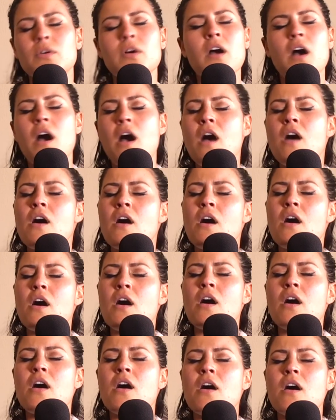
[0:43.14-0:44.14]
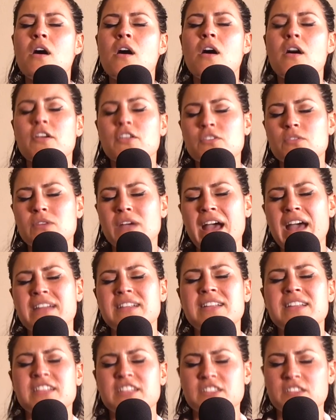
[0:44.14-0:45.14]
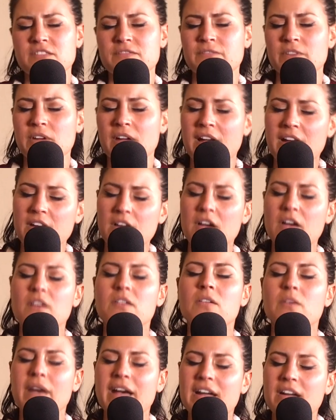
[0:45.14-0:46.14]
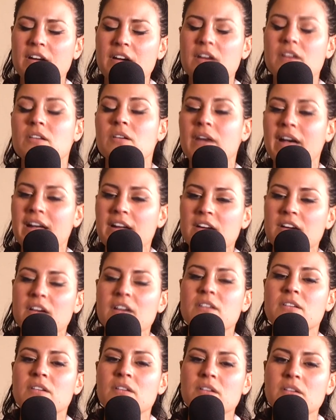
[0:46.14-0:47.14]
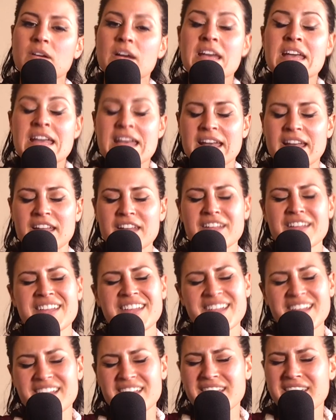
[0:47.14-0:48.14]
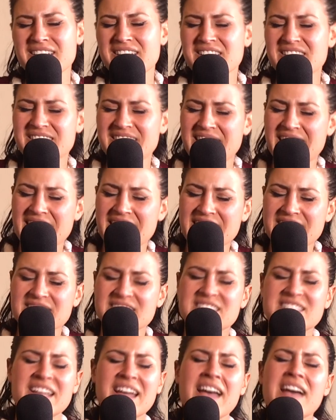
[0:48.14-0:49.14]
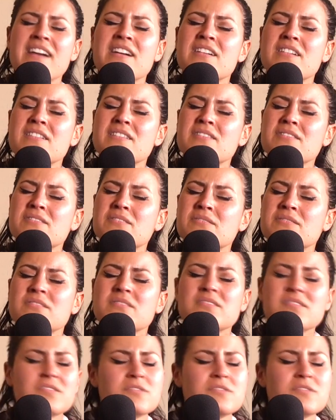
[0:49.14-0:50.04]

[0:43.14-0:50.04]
oh, you gotta listen for echo, echo, echo, and hear that sound.